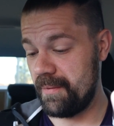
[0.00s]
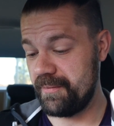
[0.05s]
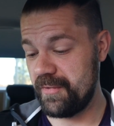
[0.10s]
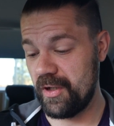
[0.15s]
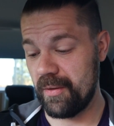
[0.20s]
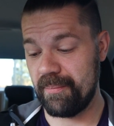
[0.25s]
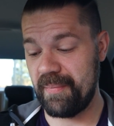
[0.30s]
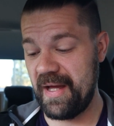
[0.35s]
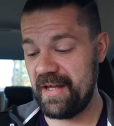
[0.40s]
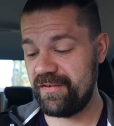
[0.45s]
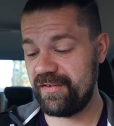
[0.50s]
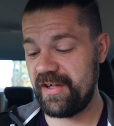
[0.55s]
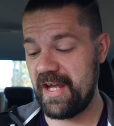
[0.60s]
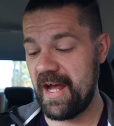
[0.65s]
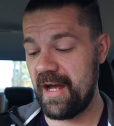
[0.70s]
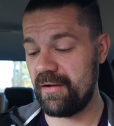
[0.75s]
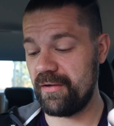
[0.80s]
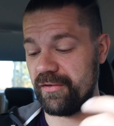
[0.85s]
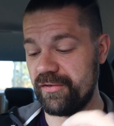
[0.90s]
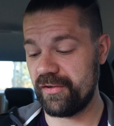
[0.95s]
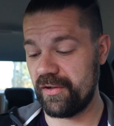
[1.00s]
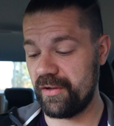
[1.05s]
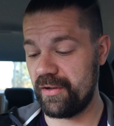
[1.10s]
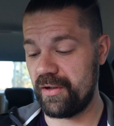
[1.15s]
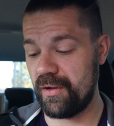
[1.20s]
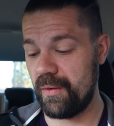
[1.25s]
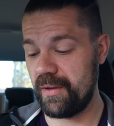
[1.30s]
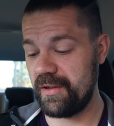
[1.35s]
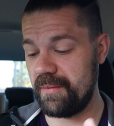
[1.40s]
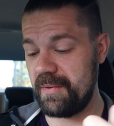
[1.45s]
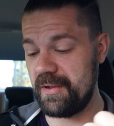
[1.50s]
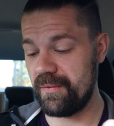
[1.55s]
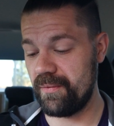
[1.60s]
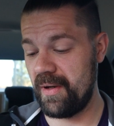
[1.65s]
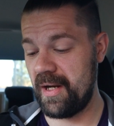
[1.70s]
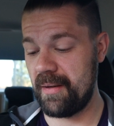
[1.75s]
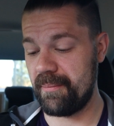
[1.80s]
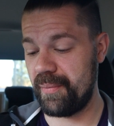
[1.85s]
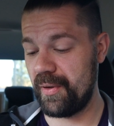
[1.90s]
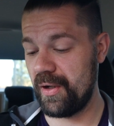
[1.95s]
Your best counters are going to be
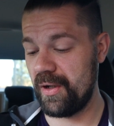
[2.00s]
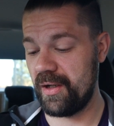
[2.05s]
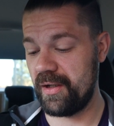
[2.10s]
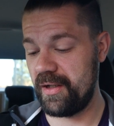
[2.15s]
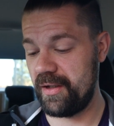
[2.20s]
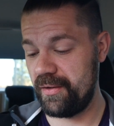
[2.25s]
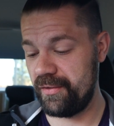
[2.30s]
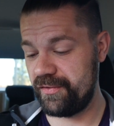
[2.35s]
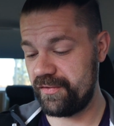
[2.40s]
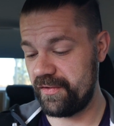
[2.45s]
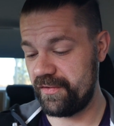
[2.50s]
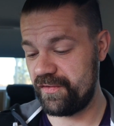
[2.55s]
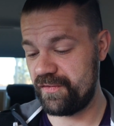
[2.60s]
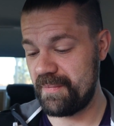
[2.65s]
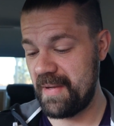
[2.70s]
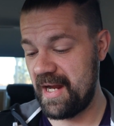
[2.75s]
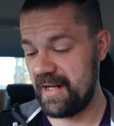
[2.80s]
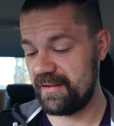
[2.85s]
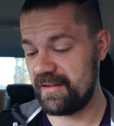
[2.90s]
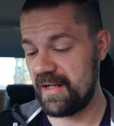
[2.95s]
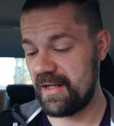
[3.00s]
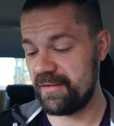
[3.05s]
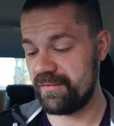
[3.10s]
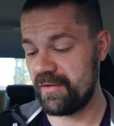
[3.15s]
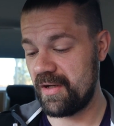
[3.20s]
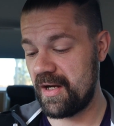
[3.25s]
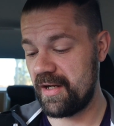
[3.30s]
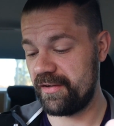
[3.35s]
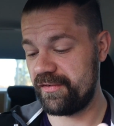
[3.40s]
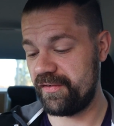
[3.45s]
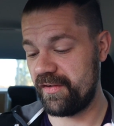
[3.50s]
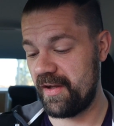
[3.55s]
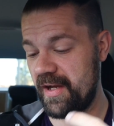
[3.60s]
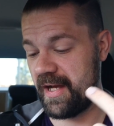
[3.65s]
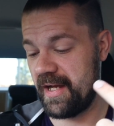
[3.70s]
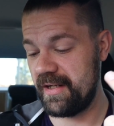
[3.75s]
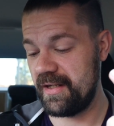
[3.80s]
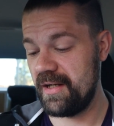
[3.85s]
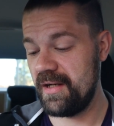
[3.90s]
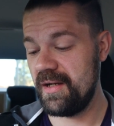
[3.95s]
Rampardos, Smackdown Rock
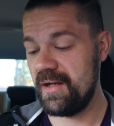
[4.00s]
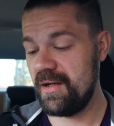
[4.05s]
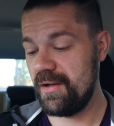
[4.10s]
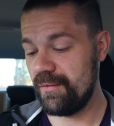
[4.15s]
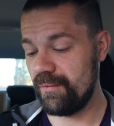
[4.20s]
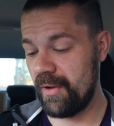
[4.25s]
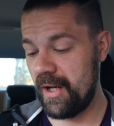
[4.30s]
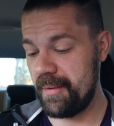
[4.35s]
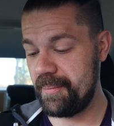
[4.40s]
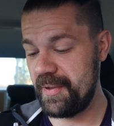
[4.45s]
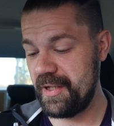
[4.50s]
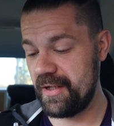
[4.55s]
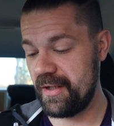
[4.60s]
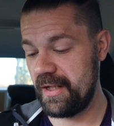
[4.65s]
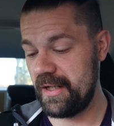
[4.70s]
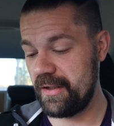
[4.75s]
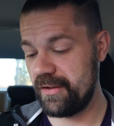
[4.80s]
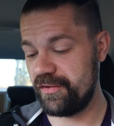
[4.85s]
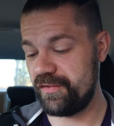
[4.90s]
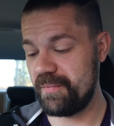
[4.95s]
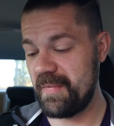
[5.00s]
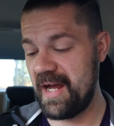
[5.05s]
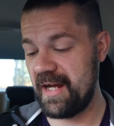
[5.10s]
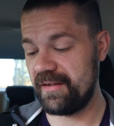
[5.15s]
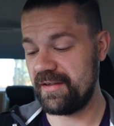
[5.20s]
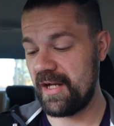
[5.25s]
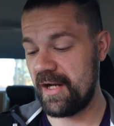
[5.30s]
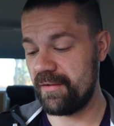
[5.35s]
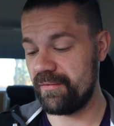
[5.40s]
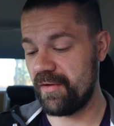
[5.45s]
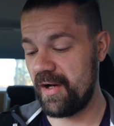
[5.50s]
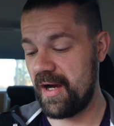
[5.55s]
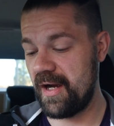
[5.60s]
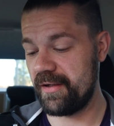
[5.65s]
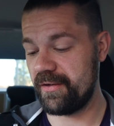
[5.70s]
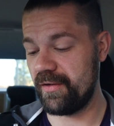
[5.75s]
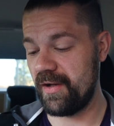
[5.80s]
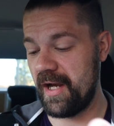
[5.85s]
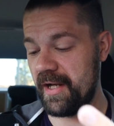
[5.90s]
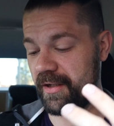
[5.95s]
Slide, Rhyperior, Smackdown
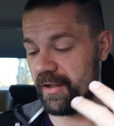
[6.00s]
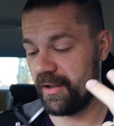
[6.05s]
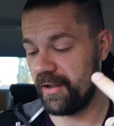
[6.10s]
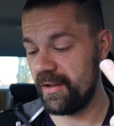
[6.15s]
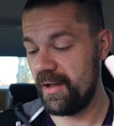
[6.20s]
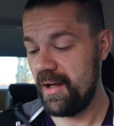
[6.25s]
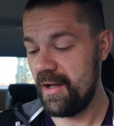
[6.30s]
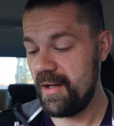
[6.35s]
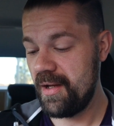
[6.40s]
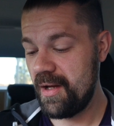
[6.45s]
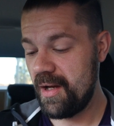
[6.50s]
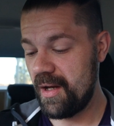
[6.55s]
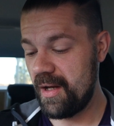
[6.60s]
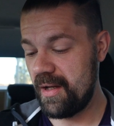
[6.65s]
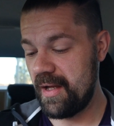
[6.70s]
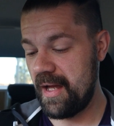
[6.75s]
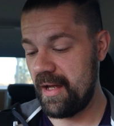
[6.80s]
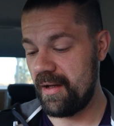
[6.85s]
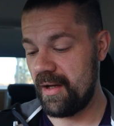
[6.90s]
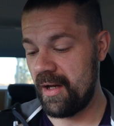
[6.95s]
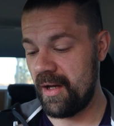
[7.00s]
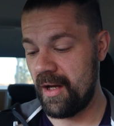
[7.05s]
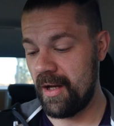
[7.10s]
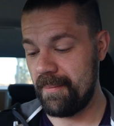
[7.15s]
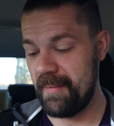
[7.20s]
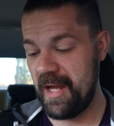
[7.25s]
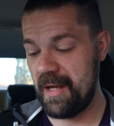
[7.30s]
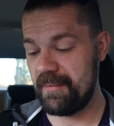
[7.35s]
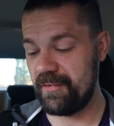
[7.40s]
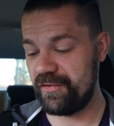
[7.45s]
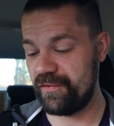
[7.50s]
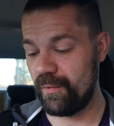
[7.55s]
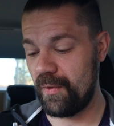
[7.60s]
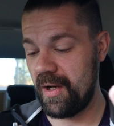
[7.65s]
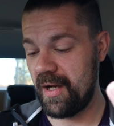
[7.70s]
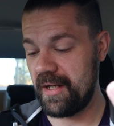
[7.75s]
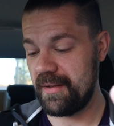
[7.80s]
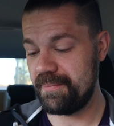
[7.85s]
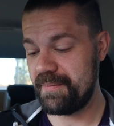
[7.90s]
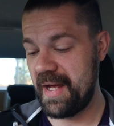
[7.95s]
Rock Wrecker,
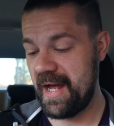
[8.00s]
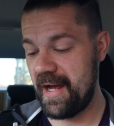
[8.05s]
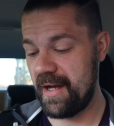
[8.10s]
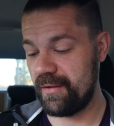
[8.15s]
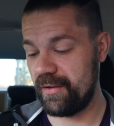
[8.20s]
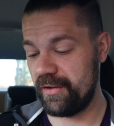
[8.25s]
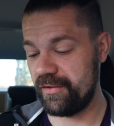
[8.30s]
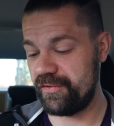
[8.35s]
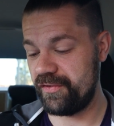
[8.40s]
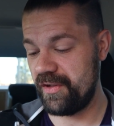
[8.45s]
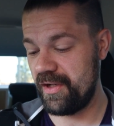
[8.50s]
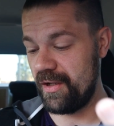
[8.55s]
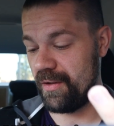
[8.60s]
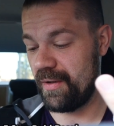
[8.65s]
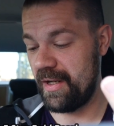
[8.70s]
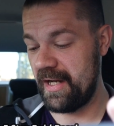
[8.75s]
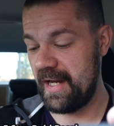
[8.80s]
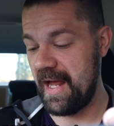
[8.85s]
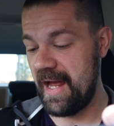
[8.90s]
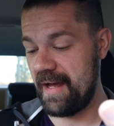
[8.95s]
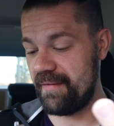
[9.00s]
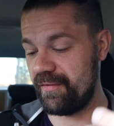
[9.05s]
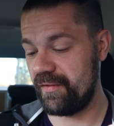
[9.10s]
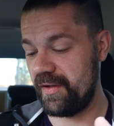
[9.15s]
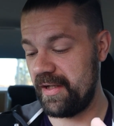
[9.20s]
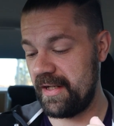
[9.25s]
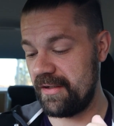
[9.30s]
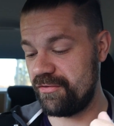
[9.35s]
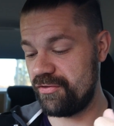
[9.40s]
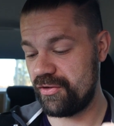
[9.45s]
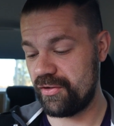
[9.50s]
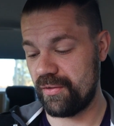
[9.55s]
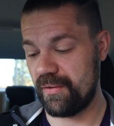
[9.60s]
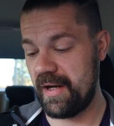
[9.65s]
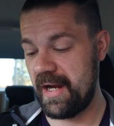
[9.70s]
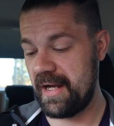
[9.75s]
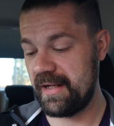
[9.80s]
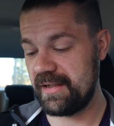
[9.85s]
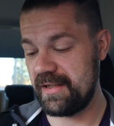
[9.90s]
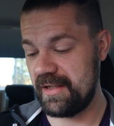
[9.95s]
Mamoswine, Powder Snow, and Avalanche,
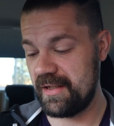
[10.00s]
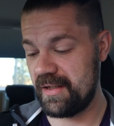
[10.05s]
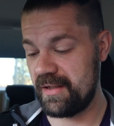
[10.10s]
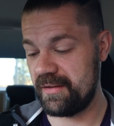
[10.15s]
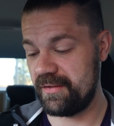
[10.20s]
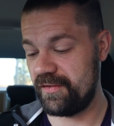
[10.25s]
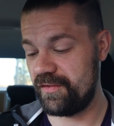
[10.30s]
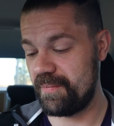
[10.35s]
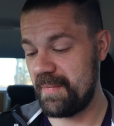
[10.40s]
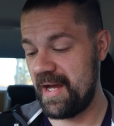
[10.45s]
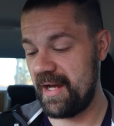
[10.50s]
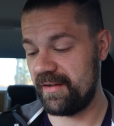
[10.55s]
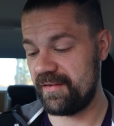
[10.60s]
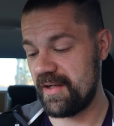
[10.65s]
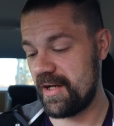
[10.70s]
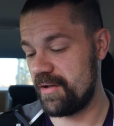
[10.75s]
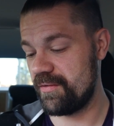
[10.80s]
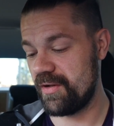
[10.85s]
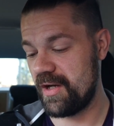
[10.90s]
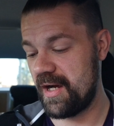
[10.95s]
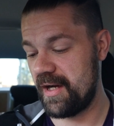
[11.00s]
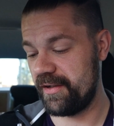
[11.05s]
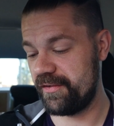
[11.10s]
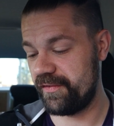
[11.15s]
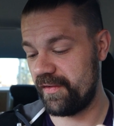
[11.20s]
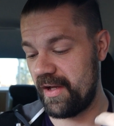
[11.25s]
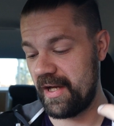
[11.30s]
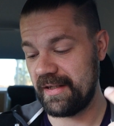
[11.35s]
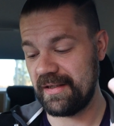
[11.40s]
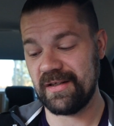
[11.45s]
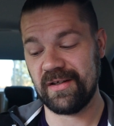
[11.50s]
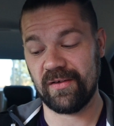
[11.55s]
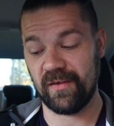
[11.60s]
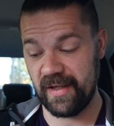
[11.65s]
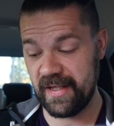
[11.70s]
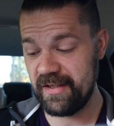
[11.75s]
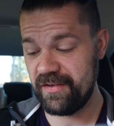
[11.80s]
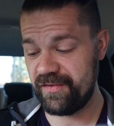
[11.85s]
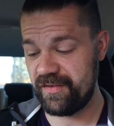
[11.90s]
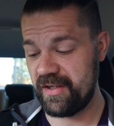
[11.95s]
Terrakion, Smackdown Rock Slide,
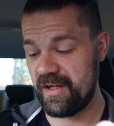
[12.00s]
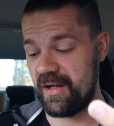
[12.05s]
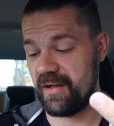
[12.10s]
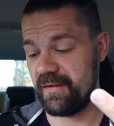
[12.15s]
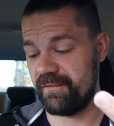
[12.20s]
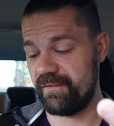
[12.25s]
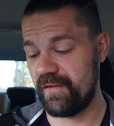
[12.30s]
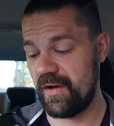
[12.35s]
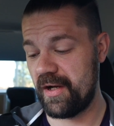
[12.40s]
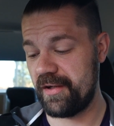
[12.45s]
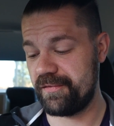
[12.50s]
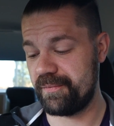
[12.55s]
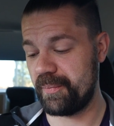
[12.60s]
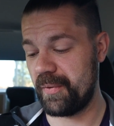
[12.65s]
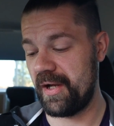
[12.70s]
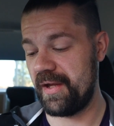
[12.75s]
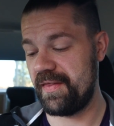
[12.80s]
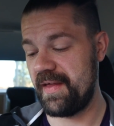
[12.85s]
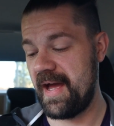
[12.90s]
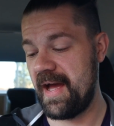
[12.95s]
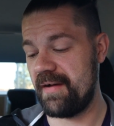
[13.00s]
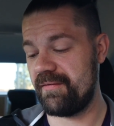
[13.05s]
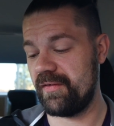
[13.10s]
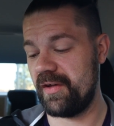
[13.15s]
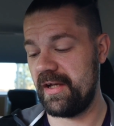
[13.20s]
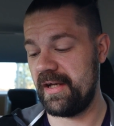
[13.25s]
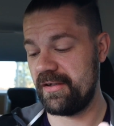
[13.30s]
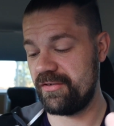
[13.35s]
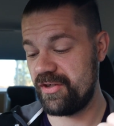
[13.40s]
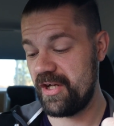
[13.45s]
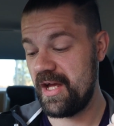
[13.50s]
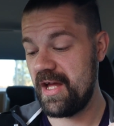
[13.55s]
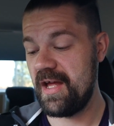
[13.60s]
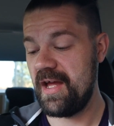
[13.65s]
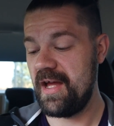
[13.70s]
Glaceon, Frost Breath Avalanche,